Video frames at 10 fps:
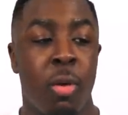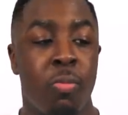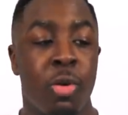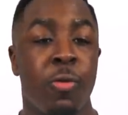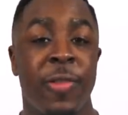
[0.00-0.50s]

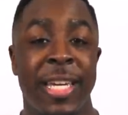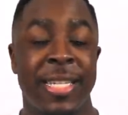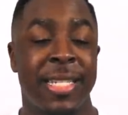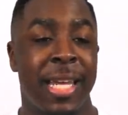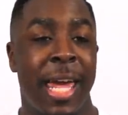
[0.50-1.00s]

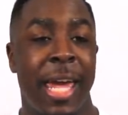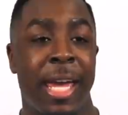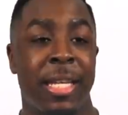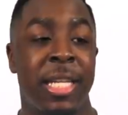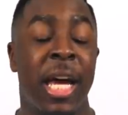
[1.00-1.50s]
movies
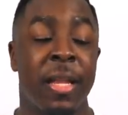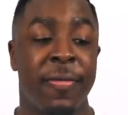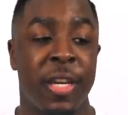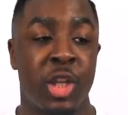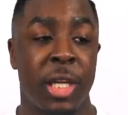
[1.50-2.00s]
and
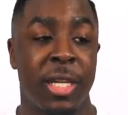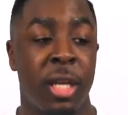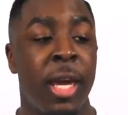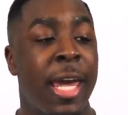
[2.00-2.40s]
television